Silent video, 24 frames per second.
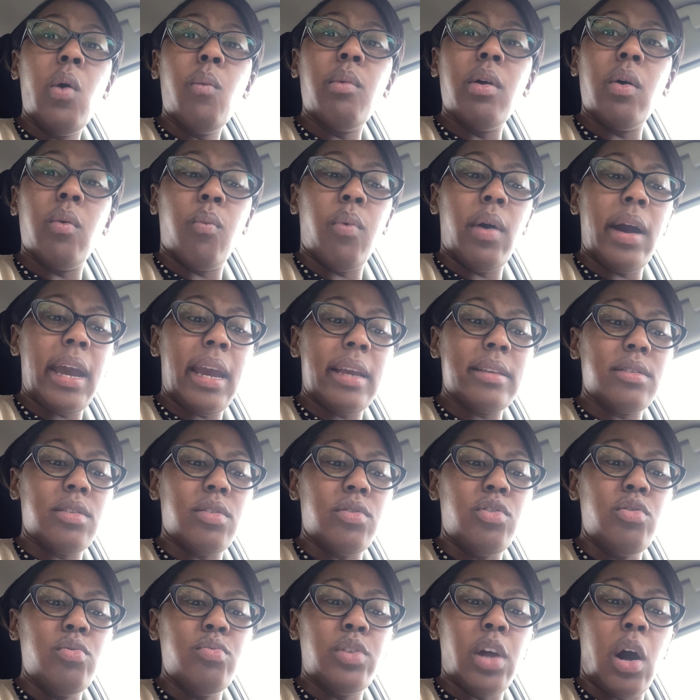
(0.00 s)
with what
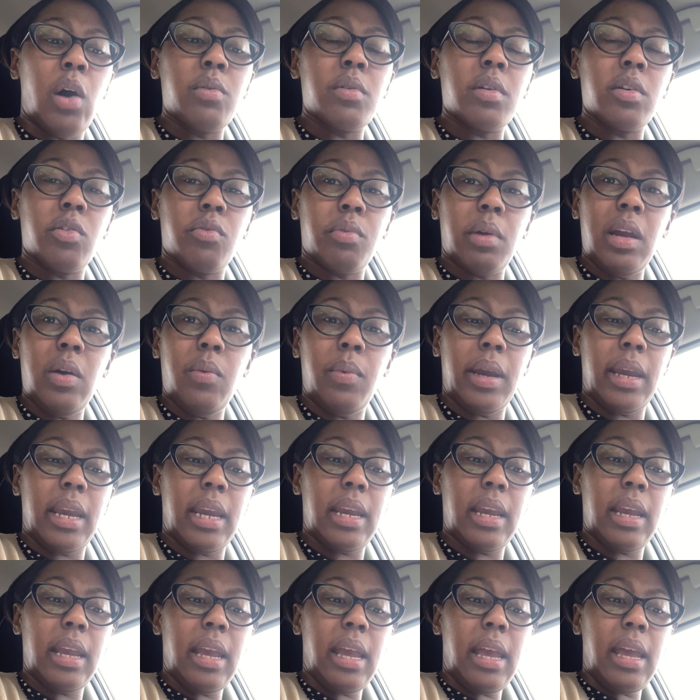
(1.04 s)
you don't agree with.